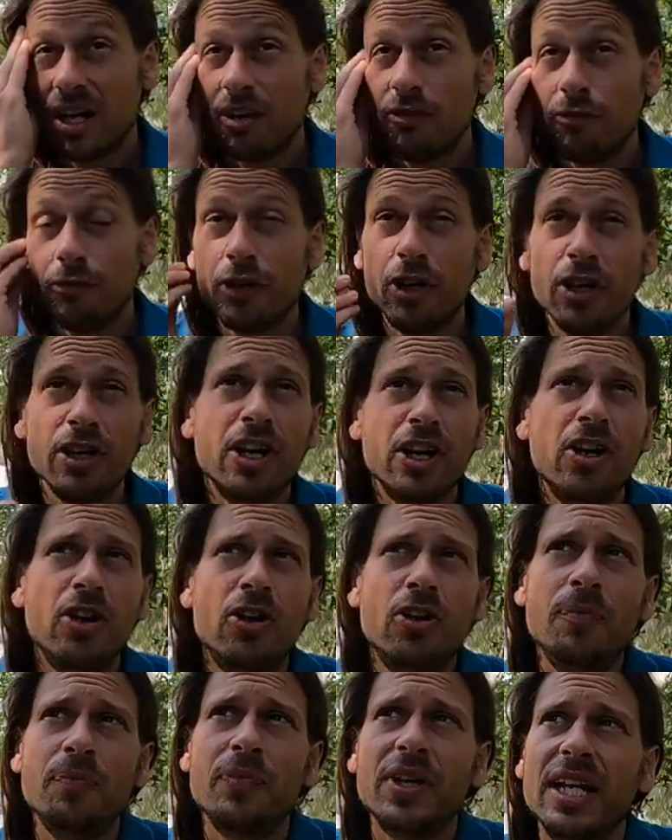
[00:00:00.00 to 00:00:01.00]

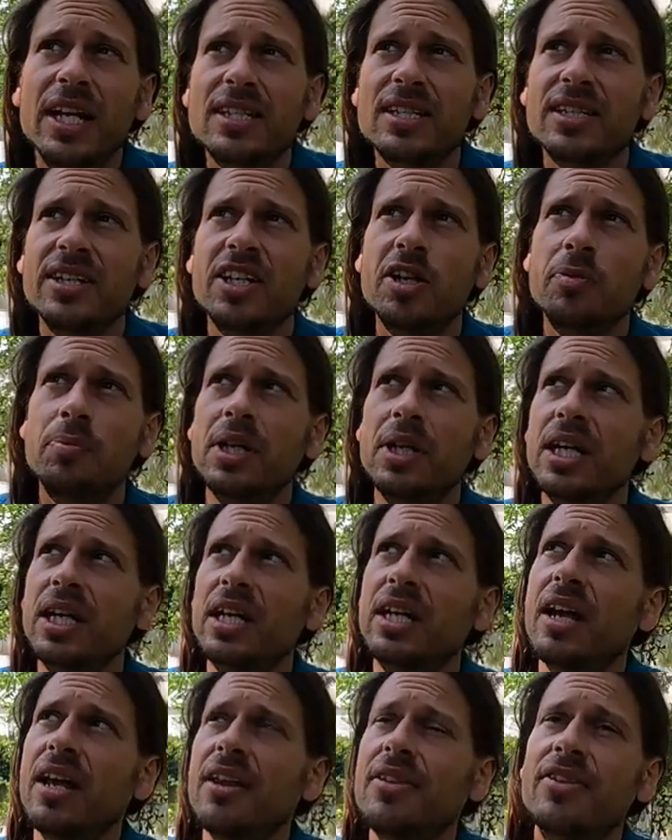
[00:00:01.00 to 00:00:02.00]
Virgo, it's going to
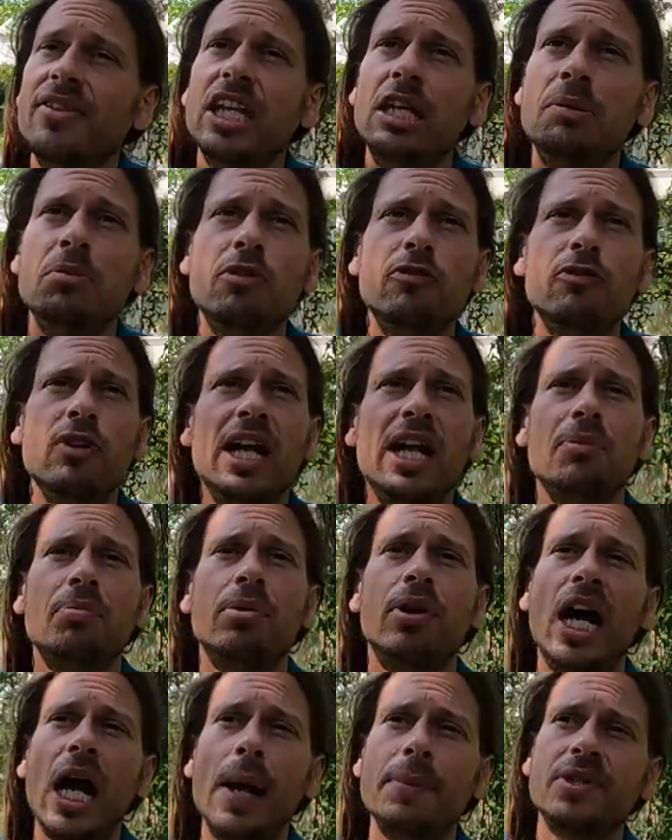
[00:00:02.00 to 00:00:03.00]
be a theme of like
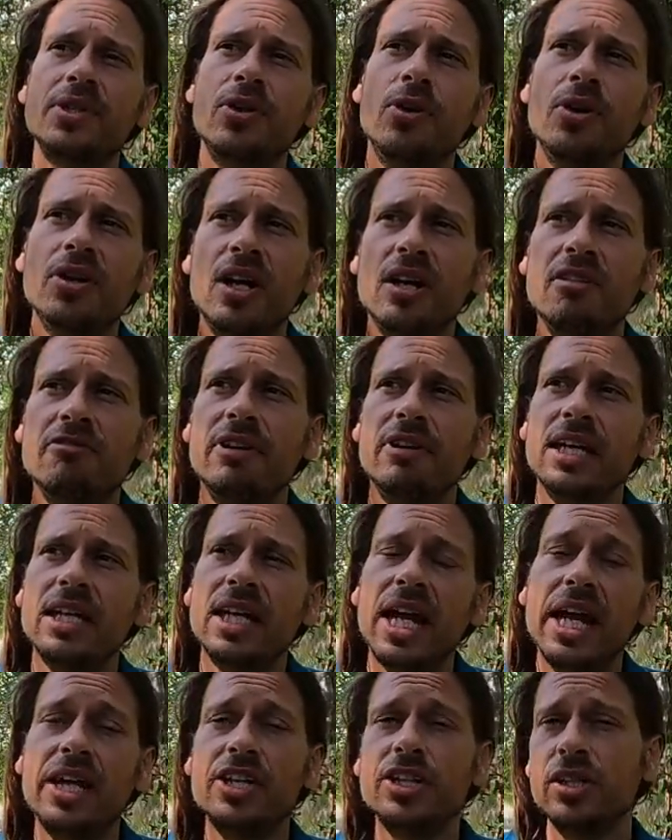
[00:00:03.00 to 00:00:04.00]
perhaps going on
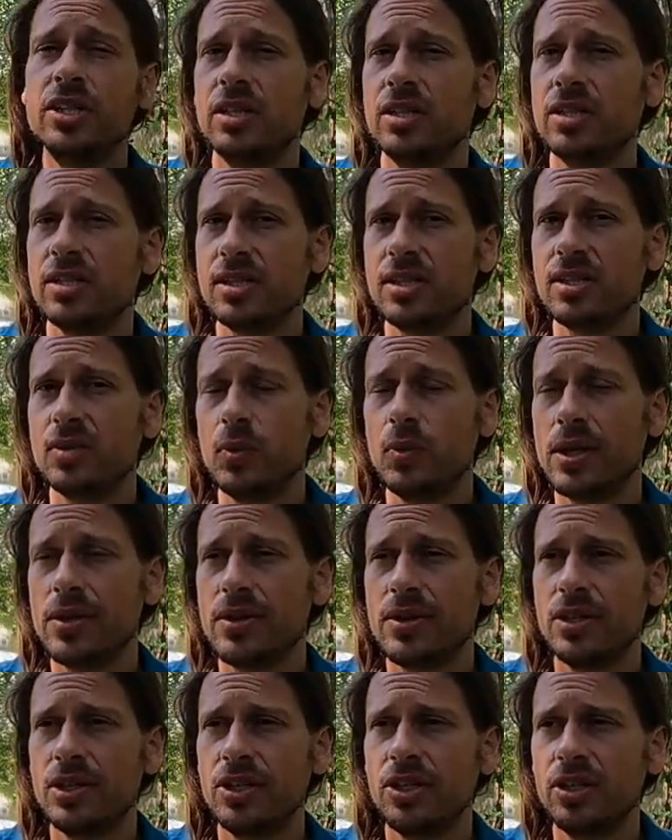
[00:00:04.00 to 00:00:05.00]
vacations with
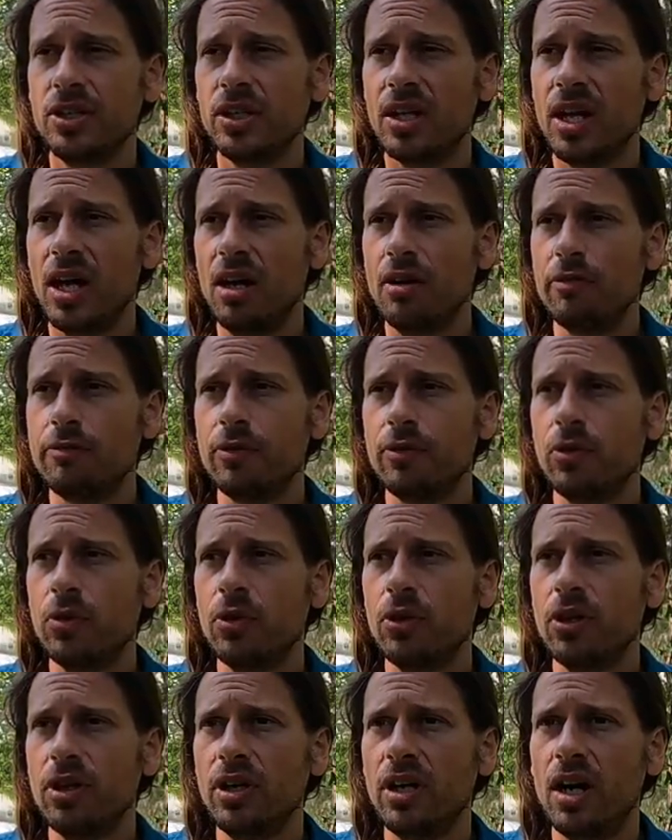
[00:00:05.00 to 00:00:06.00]
your love,
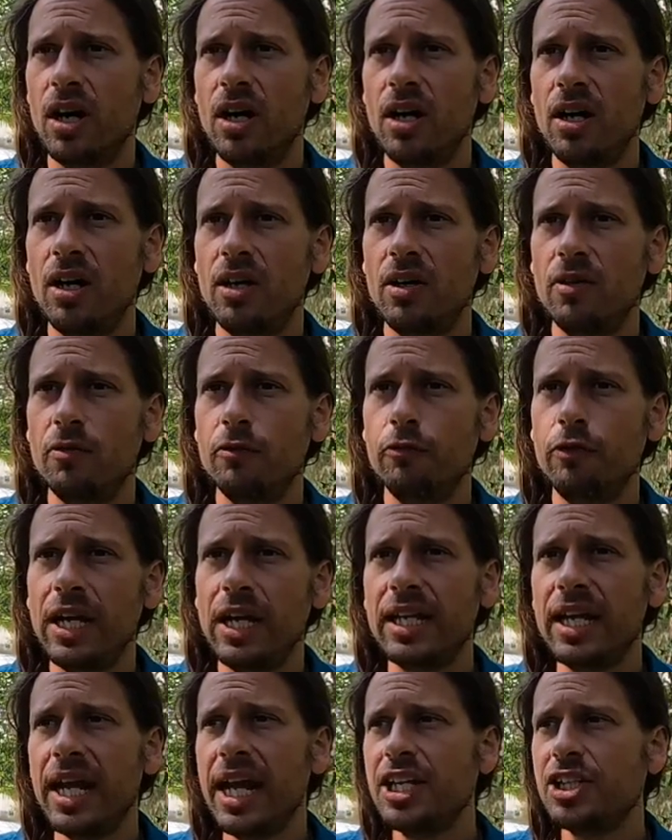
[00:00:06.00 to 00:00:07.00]
or
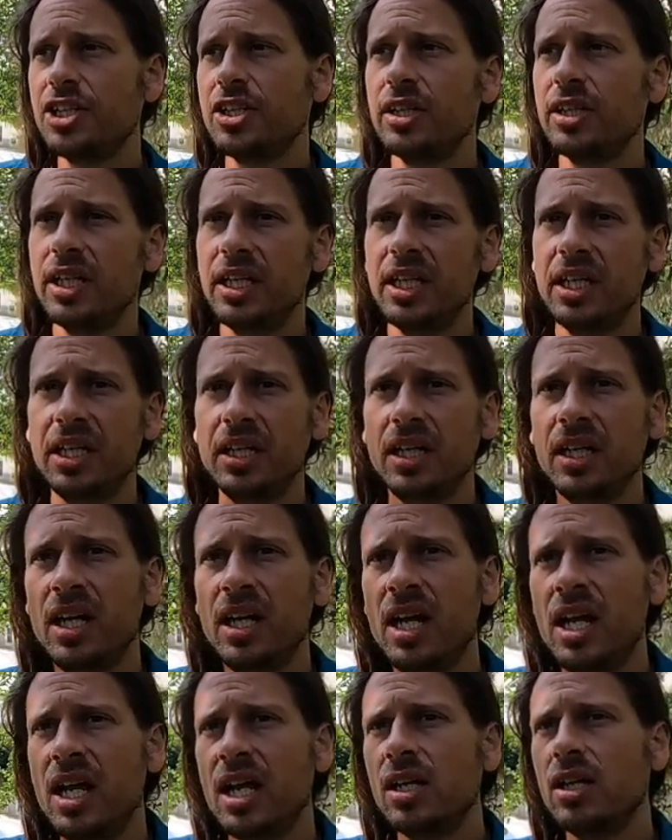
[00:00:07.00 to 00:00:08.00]
vacationing,
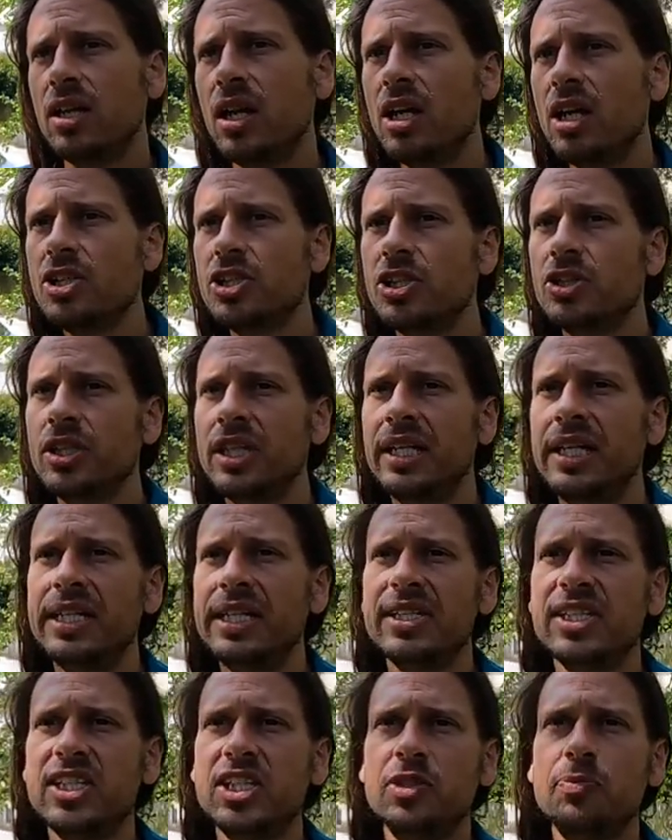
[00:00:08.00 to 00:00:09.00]

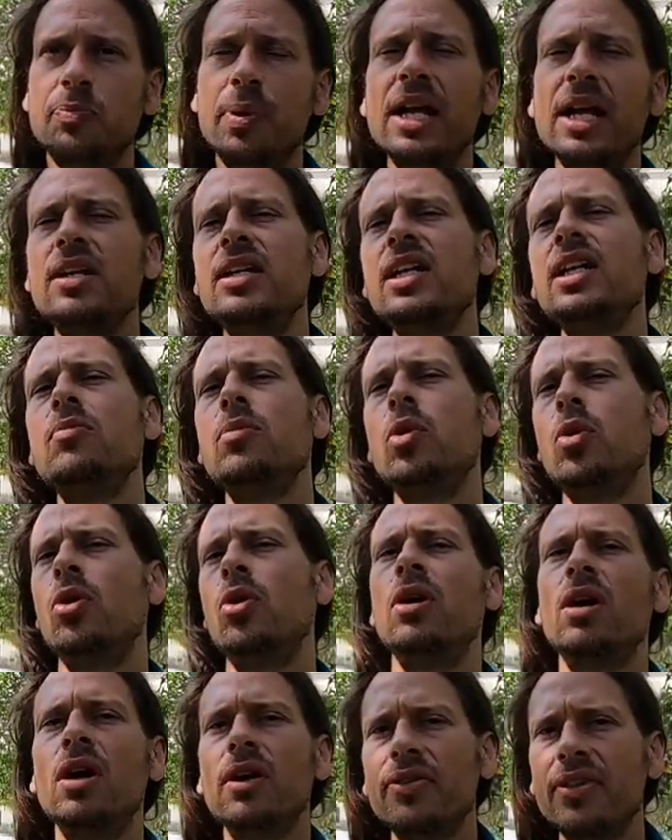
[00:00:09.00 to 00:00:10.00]
luxuries, spending
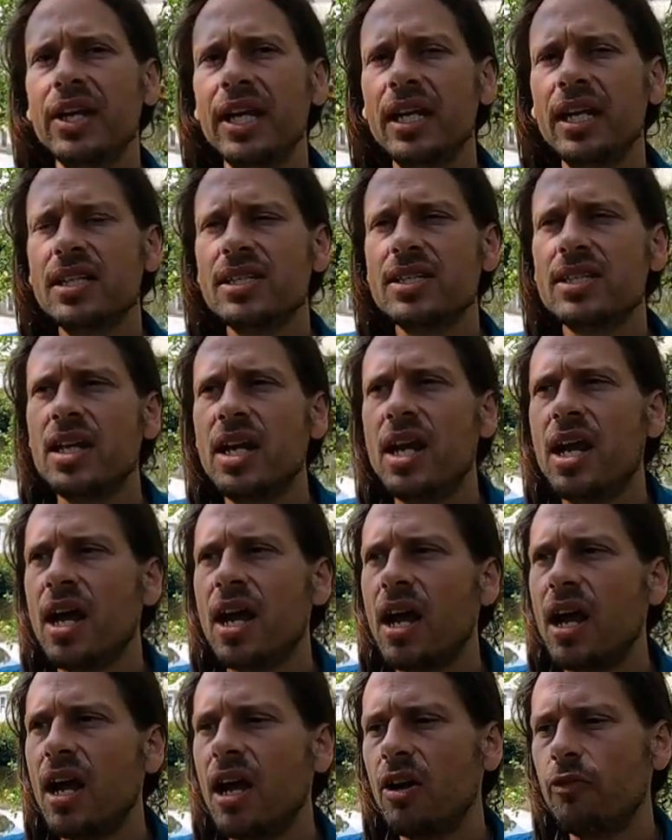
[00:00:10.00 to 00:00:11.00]
more on things.
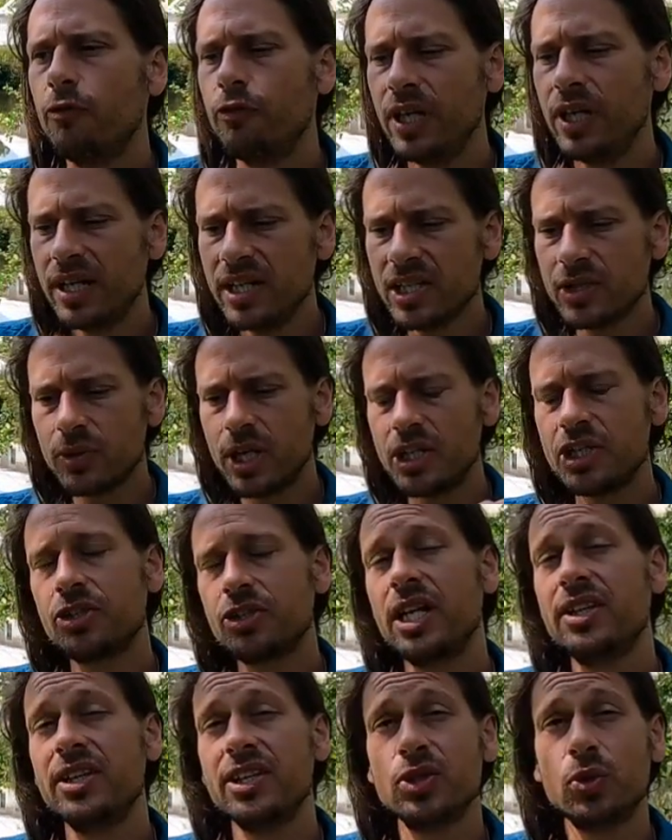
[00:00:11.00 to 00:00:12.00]
Venus
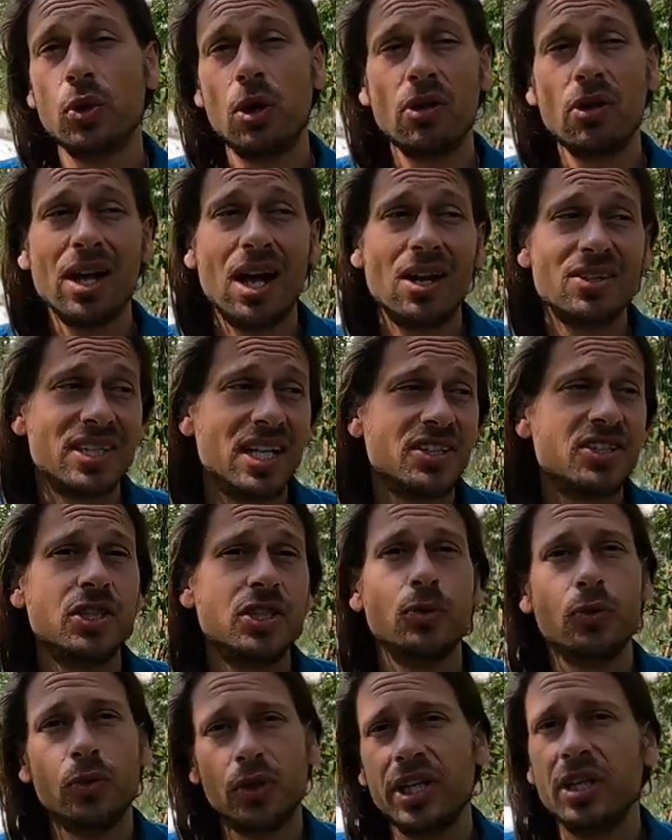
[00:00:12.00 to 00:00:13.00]
retrograde in the 12th house is
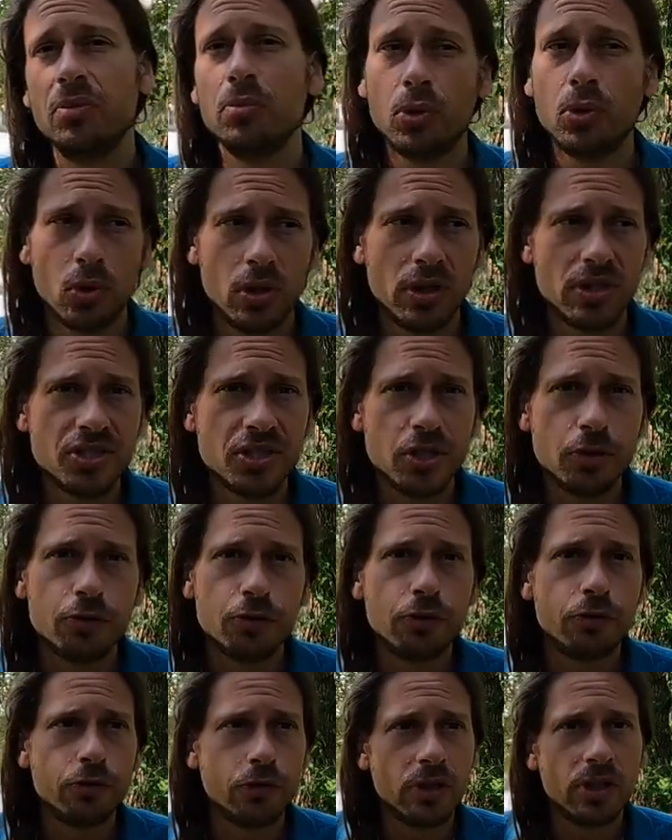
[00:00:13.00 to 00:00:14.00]
actually really important. So
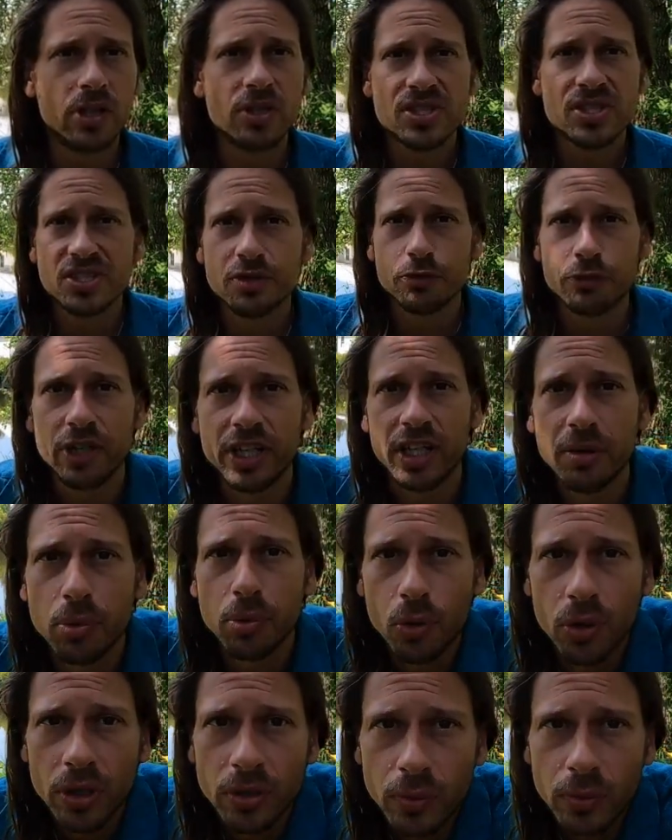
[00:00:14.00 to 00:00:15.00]
for Virgo, this is a very
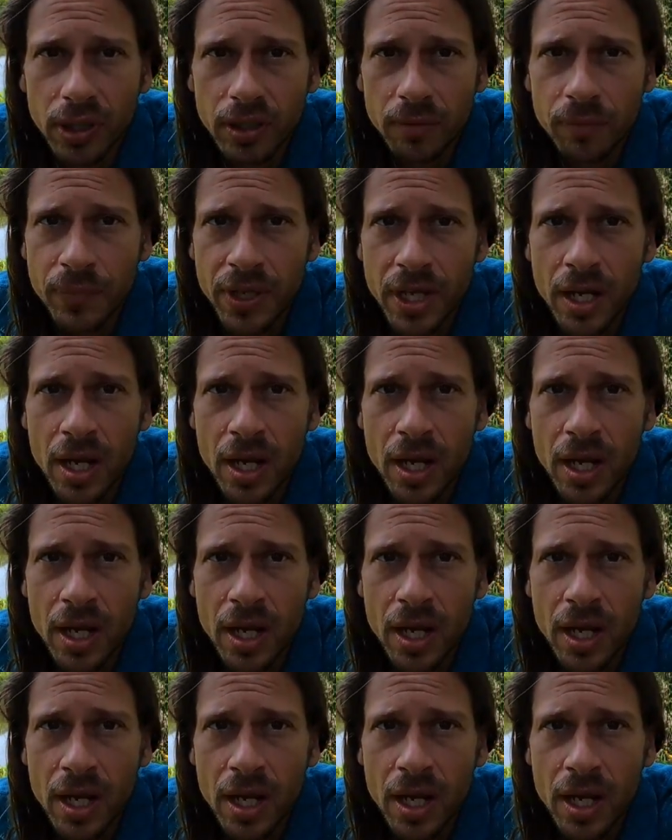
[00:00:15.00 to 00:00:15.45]
important one.